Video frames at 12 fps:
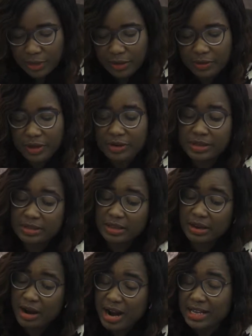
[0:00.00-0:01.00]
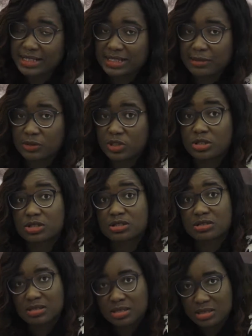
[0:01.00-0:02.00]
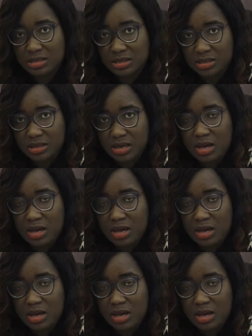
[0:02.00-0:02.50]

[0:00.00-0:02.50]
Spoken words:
There are exceptions to this.